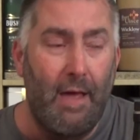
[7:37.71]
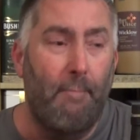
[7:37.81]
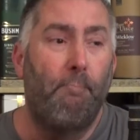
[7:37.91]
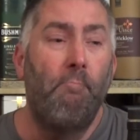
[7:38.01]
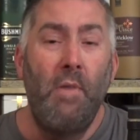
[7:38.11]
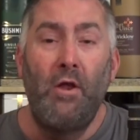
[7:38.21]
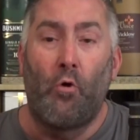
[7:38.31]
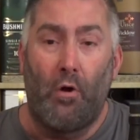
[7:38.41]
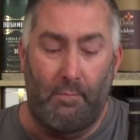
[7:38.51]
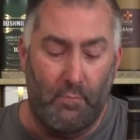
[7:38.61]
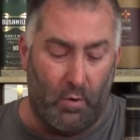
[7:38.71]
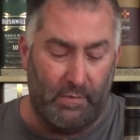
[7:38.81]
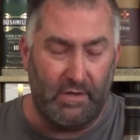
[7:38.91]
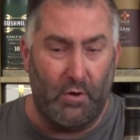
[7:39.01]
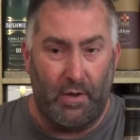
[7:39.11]
mineral
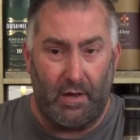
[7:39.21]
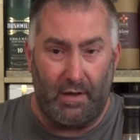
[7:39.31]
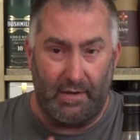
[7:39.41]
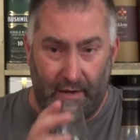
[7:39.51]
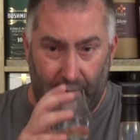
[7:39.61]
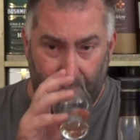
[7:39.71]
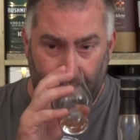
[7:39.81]
moment going on here